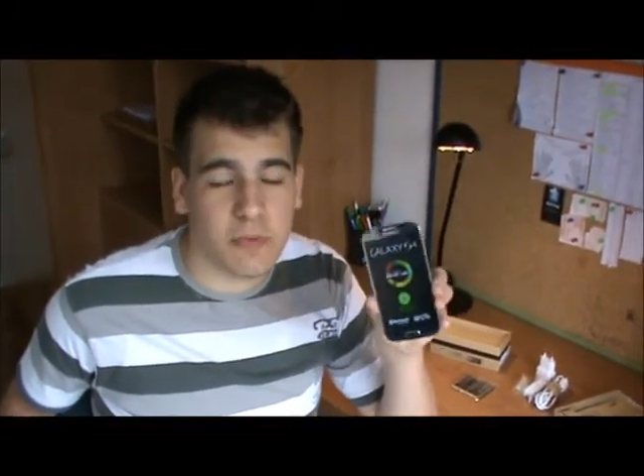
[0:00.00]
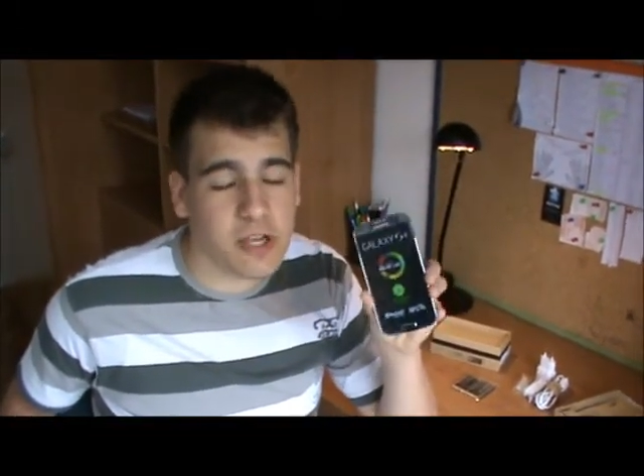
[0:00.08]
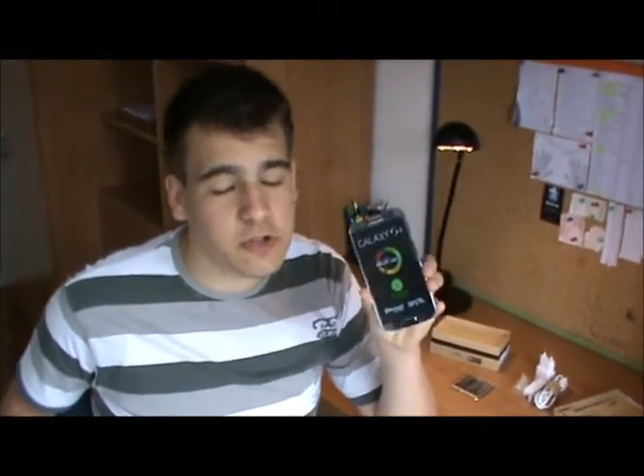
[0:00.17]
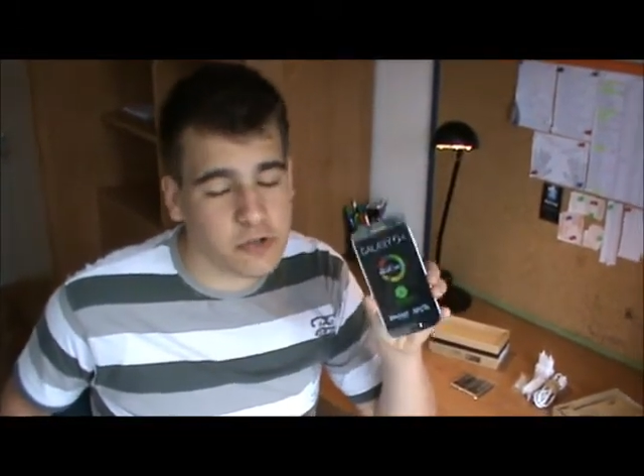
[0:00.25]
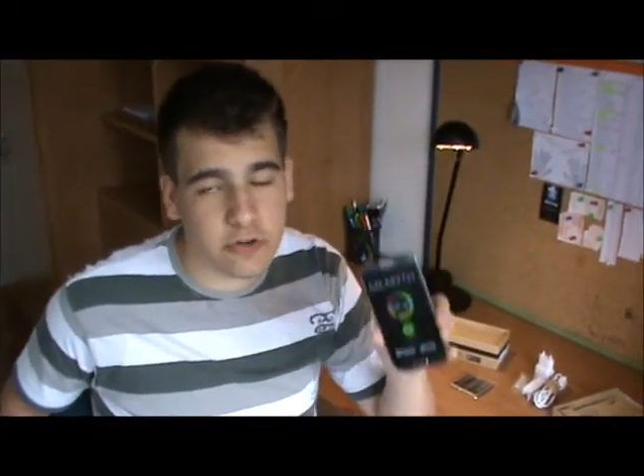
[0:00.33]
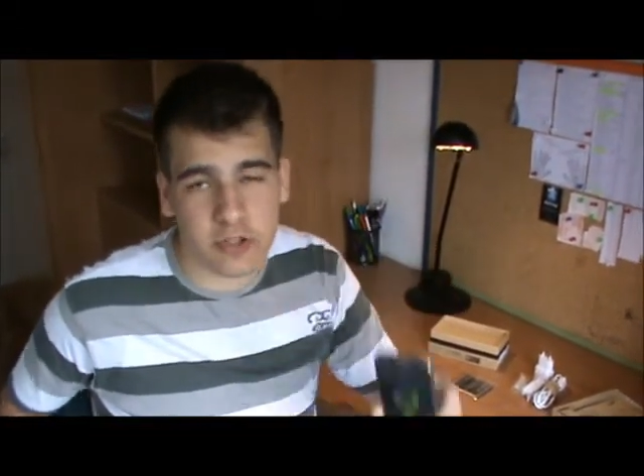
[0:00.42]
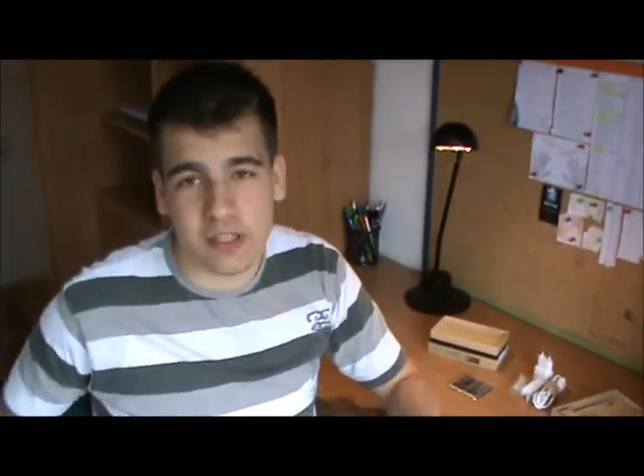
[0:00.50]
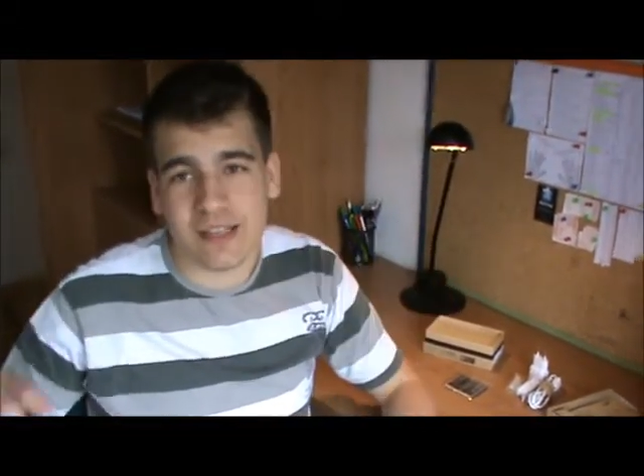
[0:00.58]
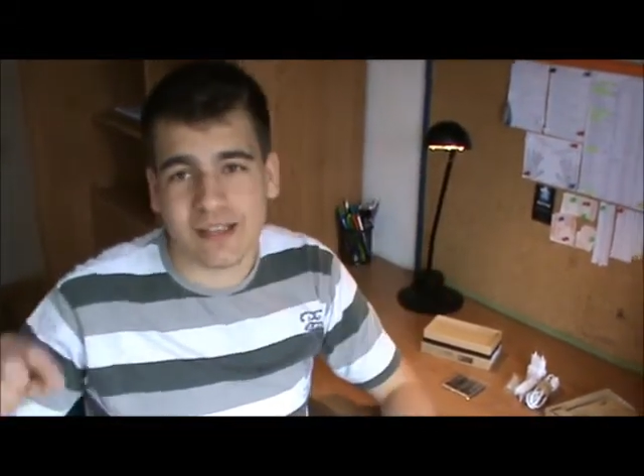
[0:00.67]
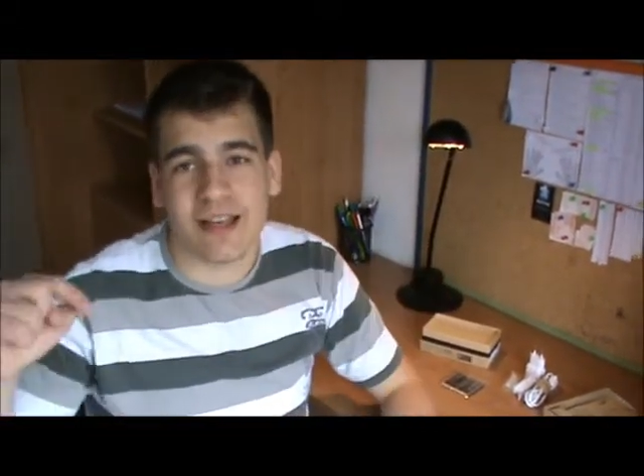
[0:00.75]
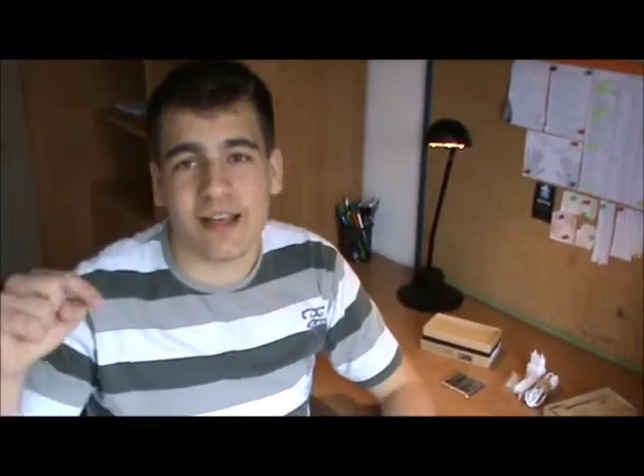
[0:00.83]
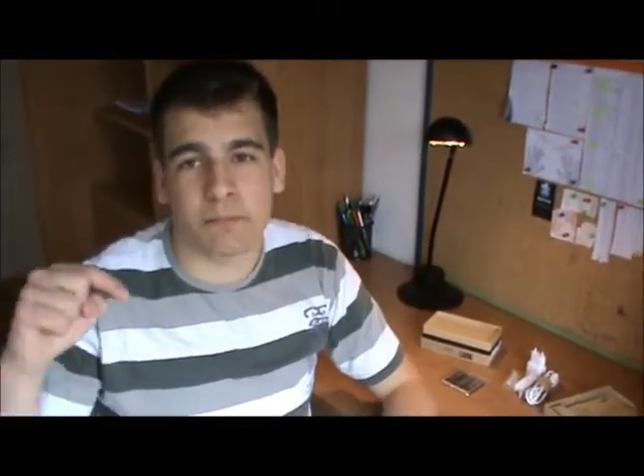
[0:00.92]
make sure you click
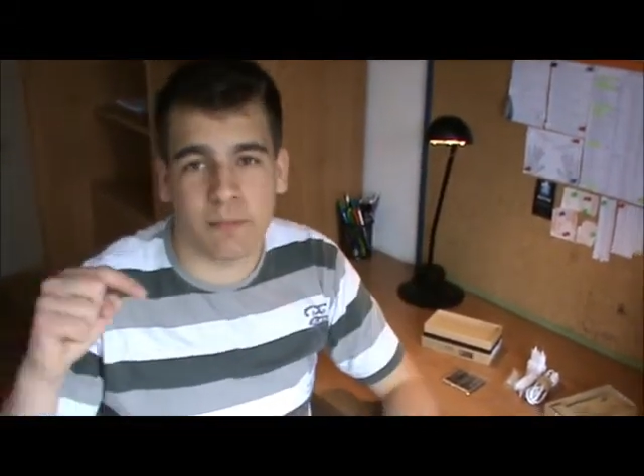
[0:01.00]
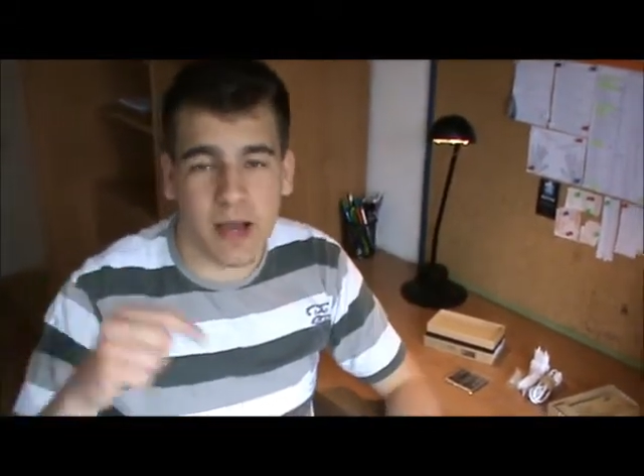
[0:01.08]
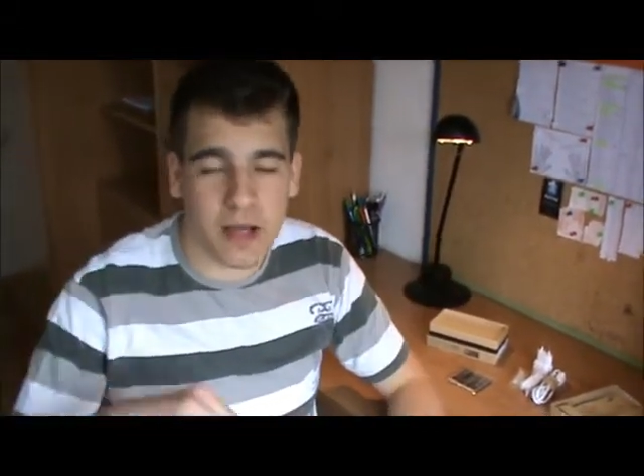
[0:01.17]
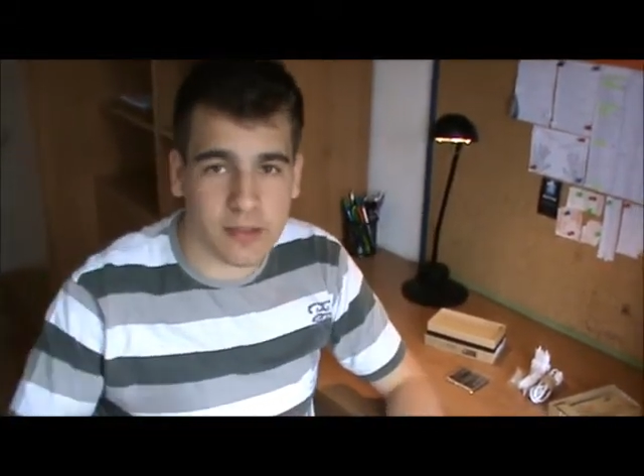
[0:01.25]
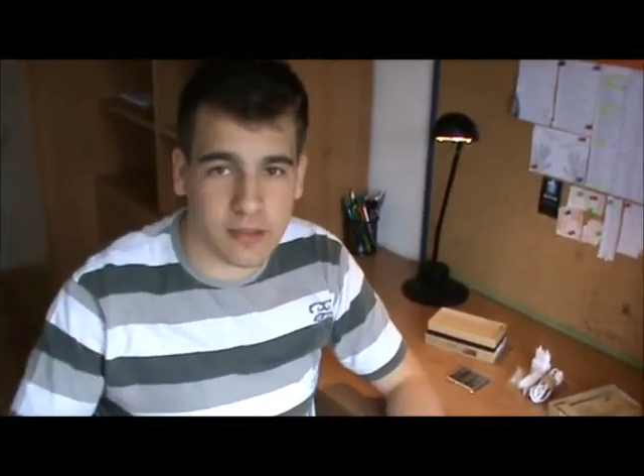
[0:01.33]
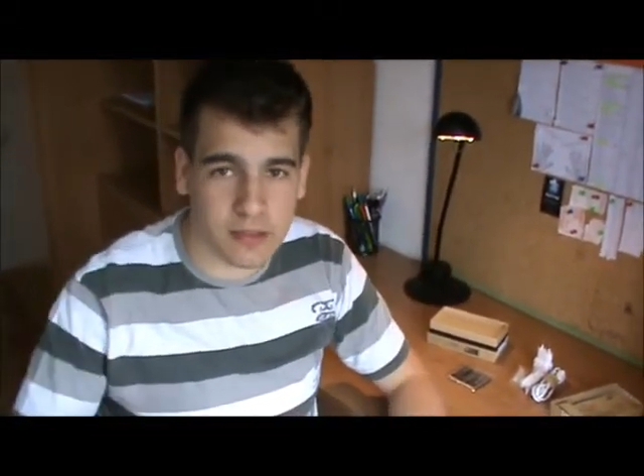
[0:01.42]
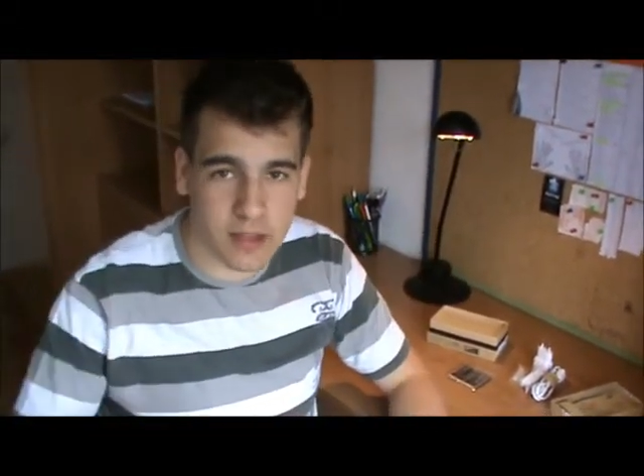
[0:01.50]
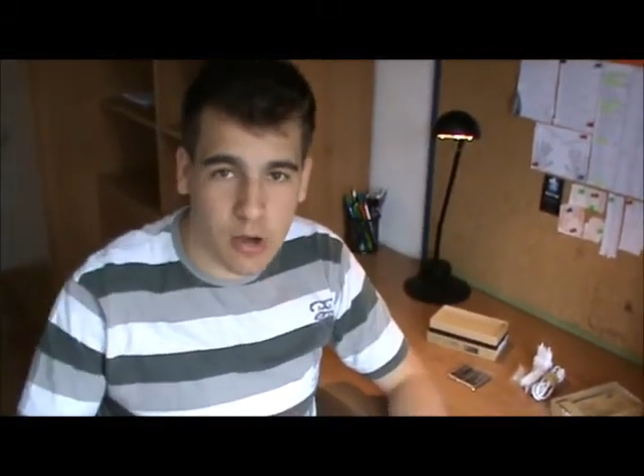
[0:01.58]
the like button